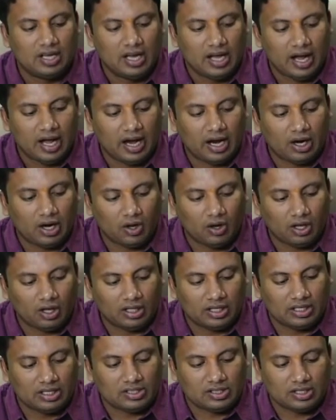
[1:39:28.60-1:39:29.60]
Add all
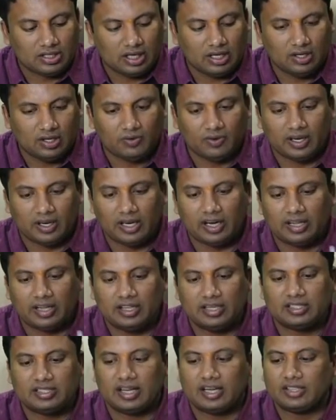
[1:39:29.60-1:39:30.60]
these three, you will get this
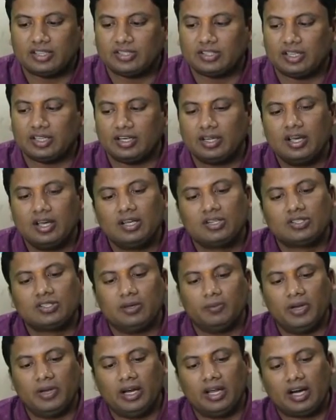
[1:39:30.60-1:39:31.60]
answer.
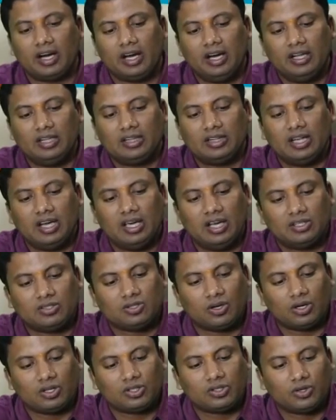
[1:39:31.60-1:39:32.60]
Similarly, this is
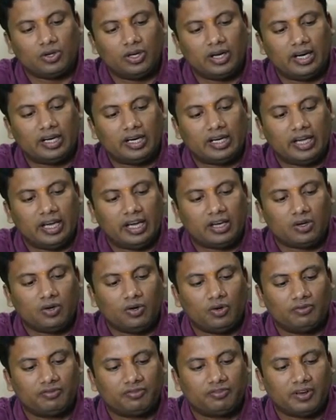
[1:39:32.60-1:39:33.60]
also a take home
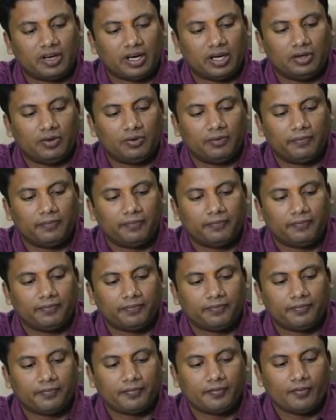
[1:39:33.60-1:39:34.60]
for you.
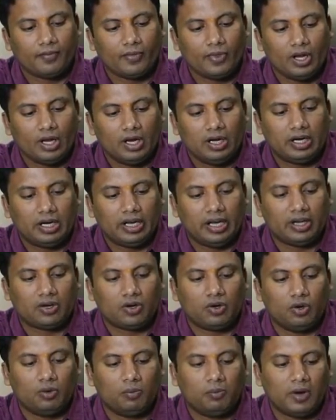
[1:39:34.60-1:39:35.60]
Take
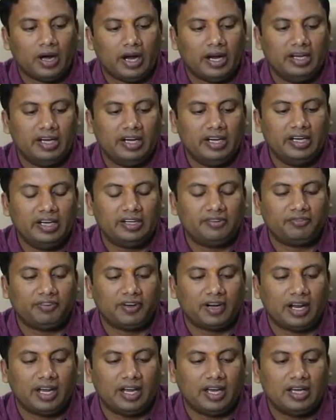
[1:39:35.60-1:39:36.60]
home. I did it for
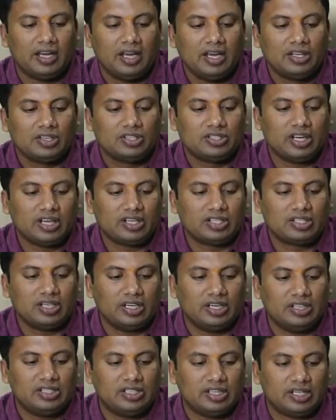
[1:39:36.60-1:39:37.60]
a
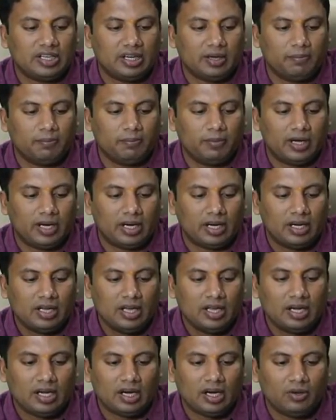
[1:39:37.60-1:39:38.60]
6-digit number.
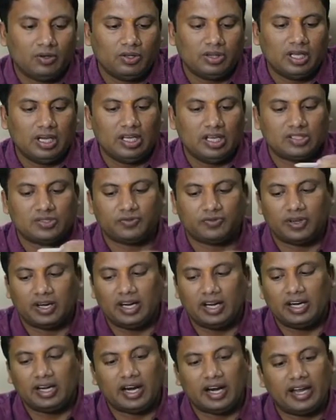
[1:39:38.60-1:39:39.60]
Now this is for a
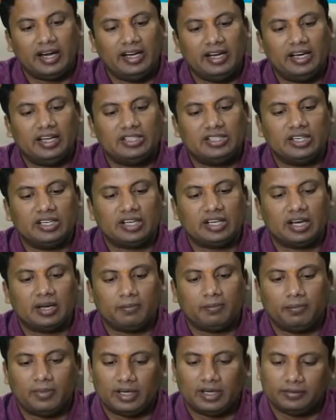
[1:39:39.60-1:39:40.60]
9-digit
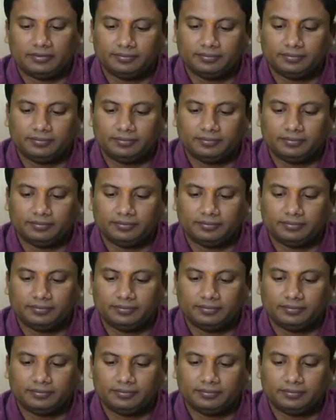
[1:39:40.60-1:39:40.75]
number.